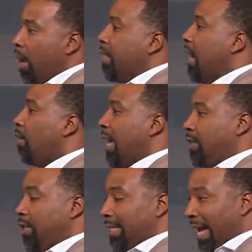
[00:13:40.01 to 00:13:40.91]
They'll
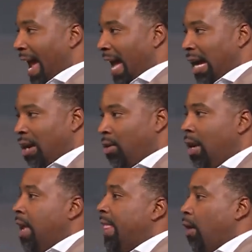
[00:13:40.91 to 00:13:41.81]
let you down.
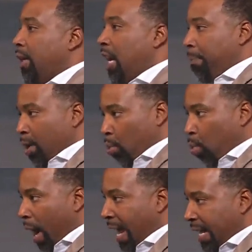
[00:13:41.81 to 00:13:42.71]
They'll keep you
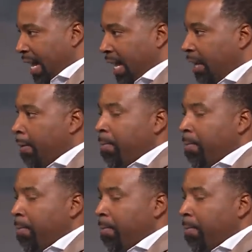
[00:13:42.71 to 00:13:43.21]
waiting.